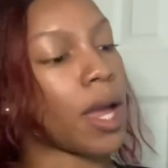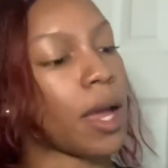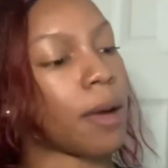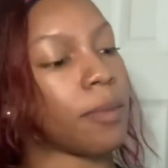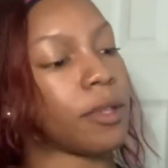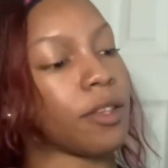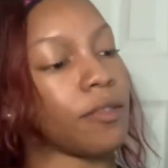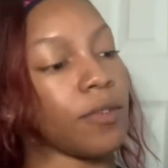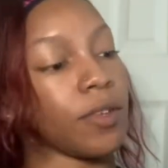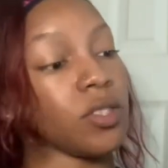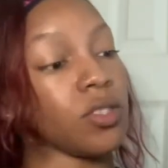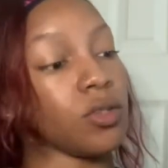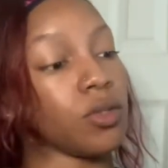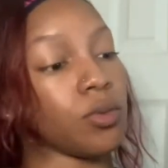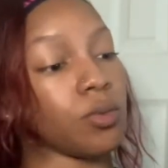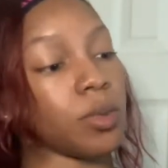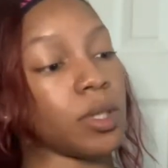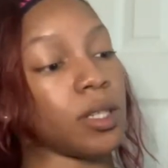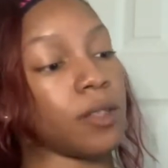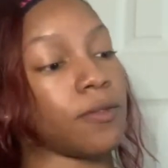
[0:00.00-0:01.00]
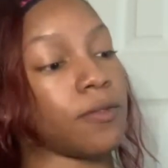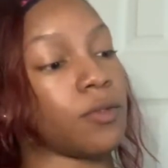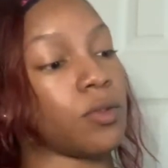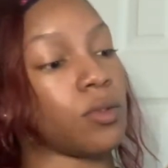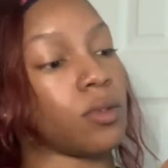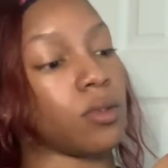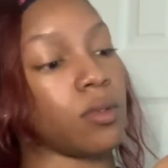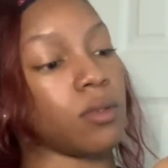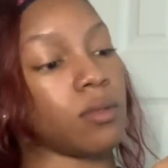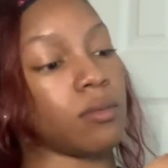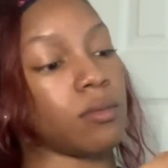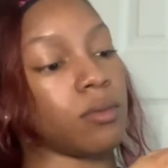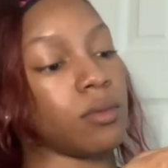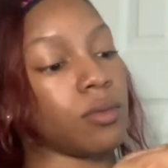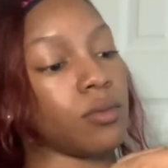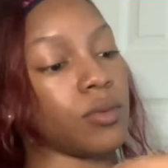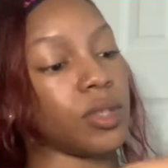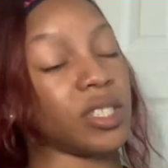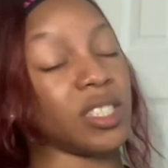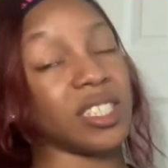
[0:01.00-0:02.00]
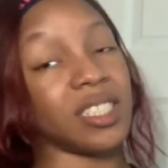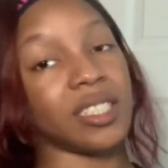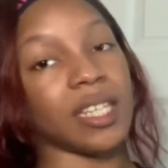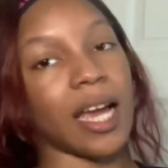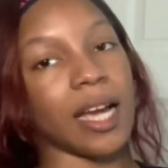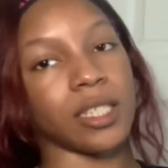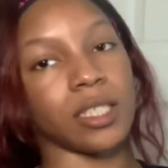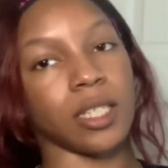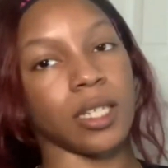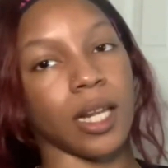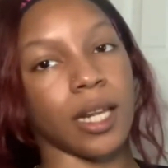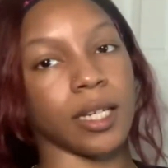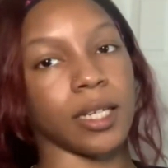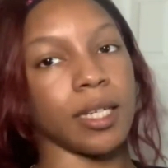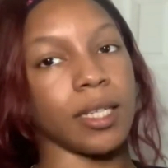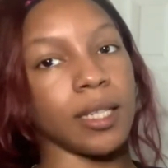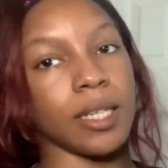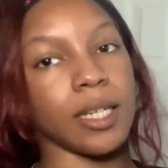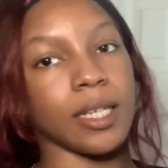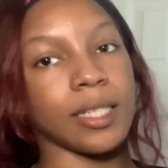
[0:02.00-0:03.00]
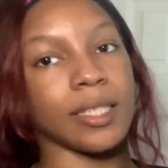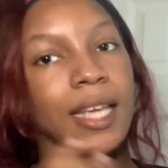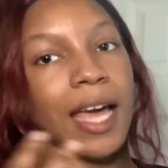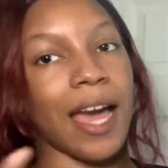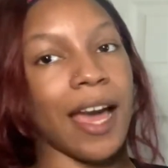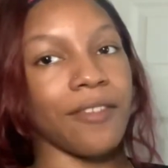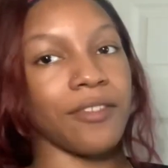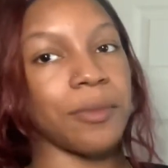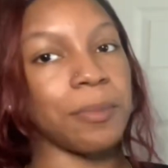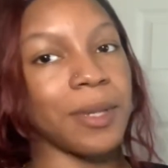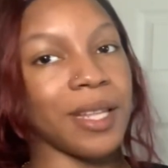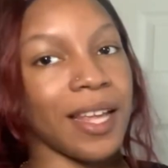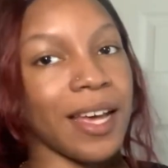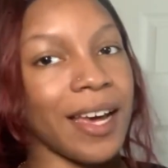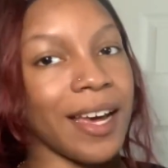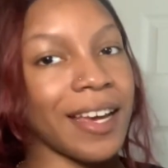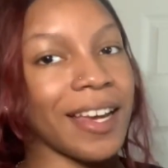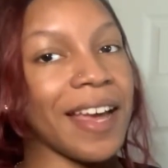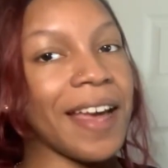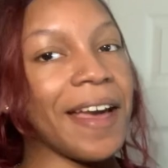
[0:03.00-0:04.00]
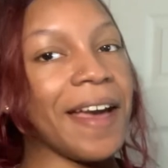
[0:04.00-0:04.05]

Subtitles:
but the frontal is really full, which is actually not a good thing because I have to pluck.